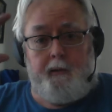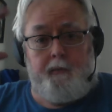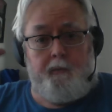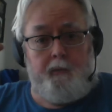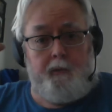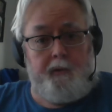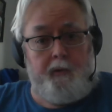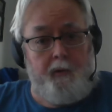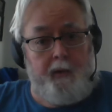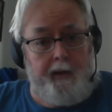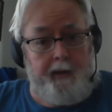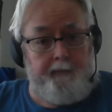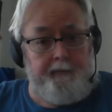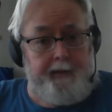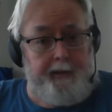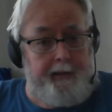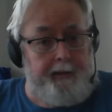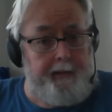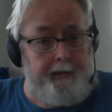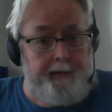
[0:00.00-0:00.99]
you have
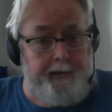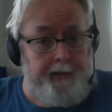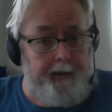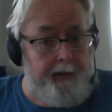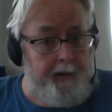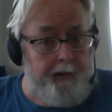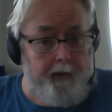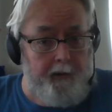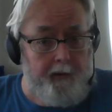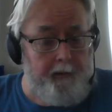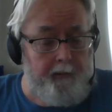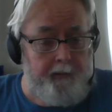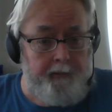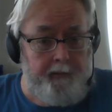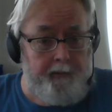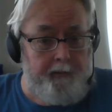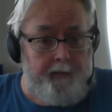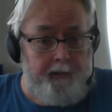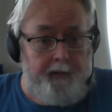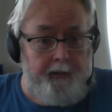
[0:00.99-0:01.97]
heated air
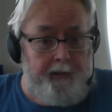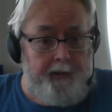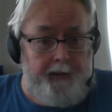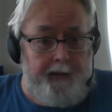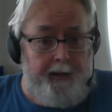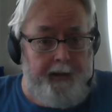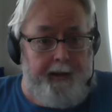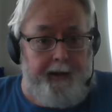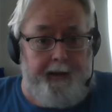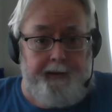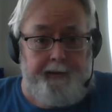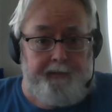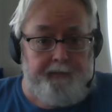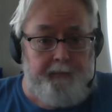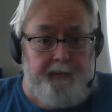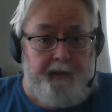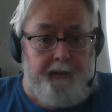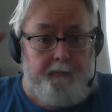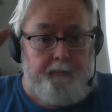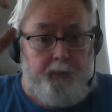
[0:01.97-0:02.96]
and it's
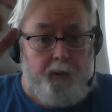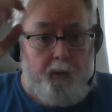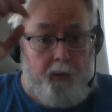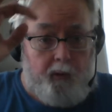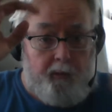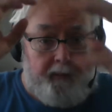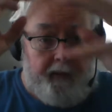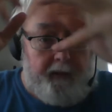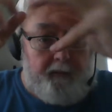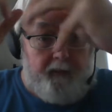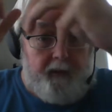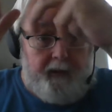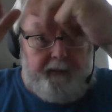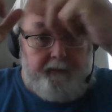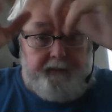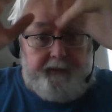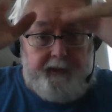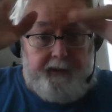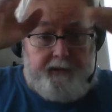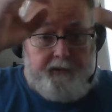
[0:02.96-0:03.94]
being pulled by
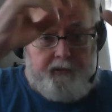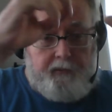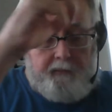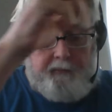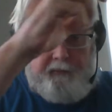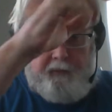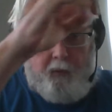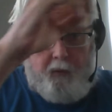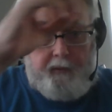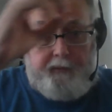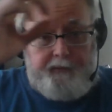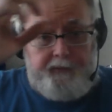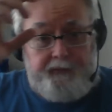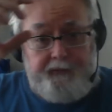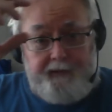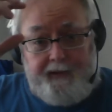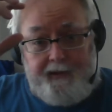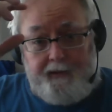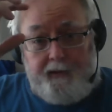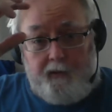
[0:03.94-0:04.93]
gravitational forces
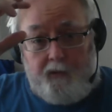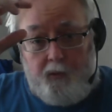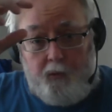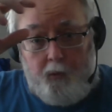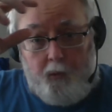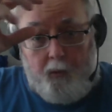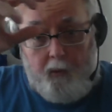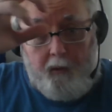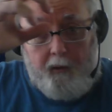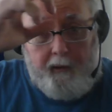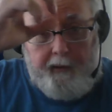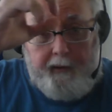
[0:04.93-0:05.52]
into cooler